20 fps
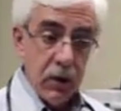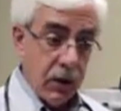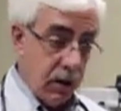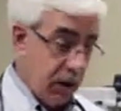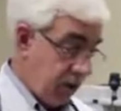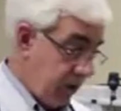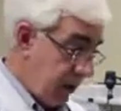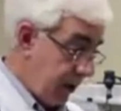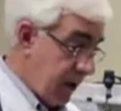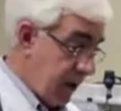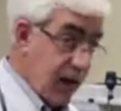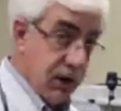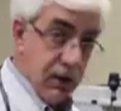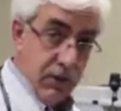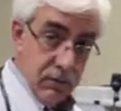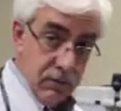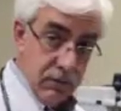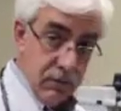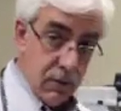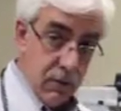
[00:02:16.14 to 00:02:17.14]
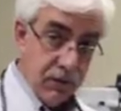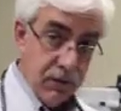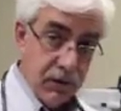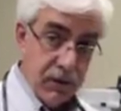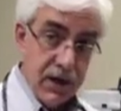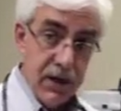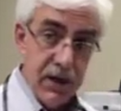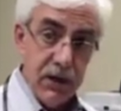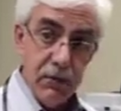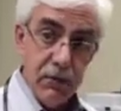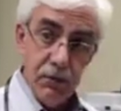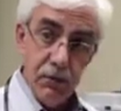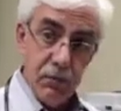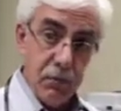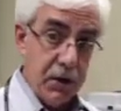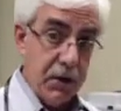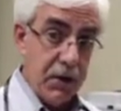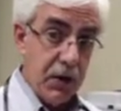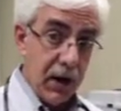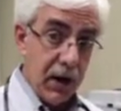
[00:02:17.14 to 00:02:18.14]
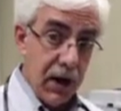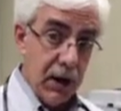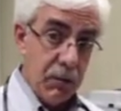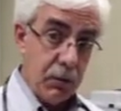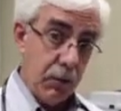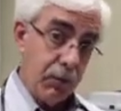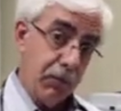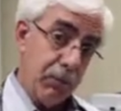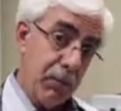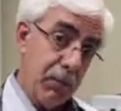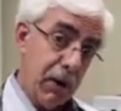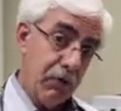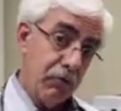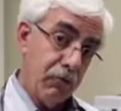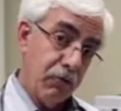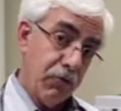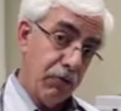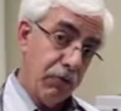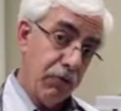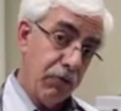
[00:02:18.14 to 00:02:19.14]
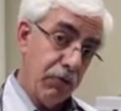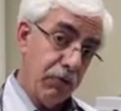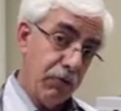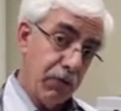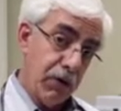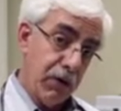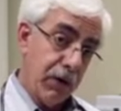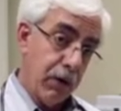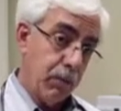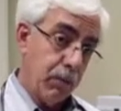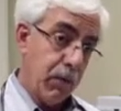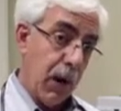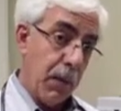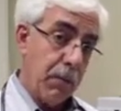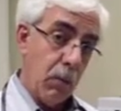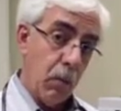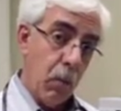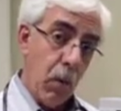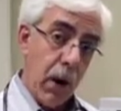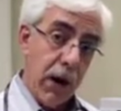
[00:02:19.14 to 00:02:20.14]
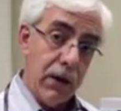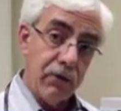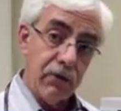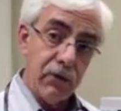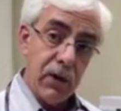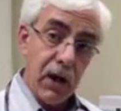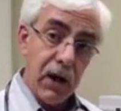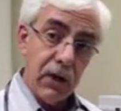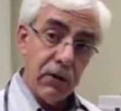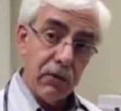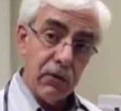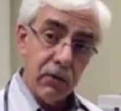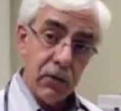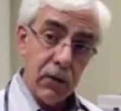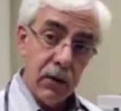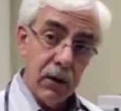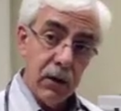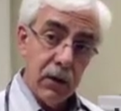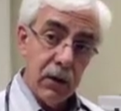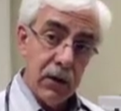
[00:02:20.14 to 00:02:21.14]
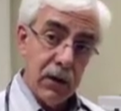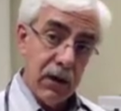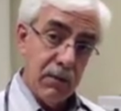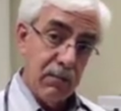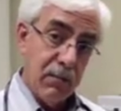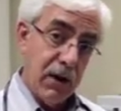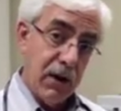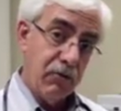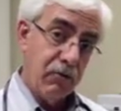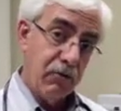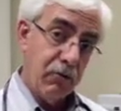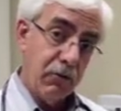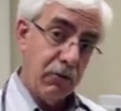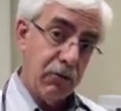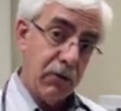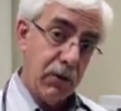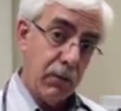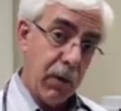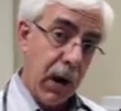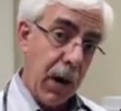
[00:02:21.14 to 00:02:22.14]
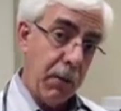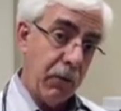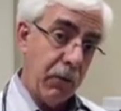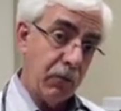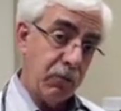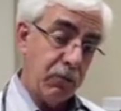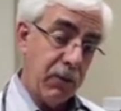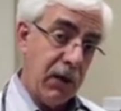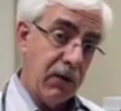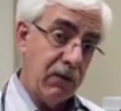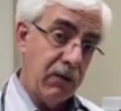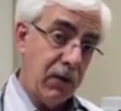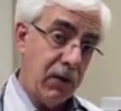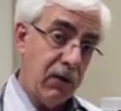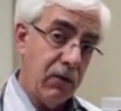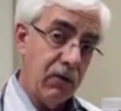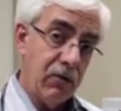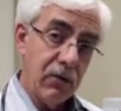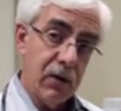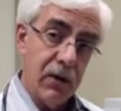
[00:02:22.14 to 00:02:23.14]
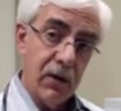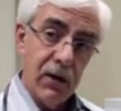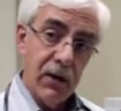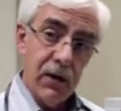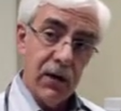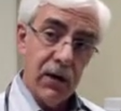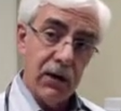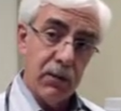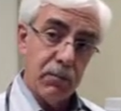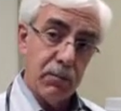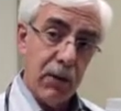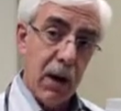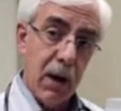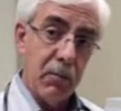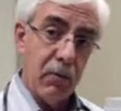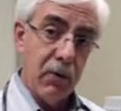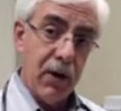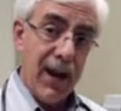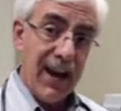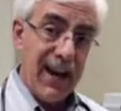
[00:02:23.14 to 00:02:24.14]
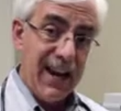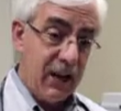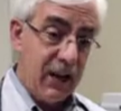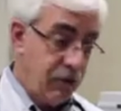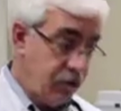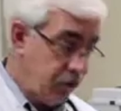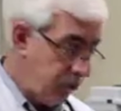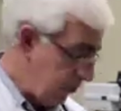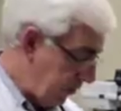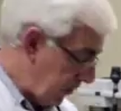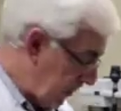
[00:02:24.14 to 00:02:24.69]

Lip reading: And again, don't forget, you read the labels, make sure you're using it at the proper weight size, and make sure it's the proper species and the proper age.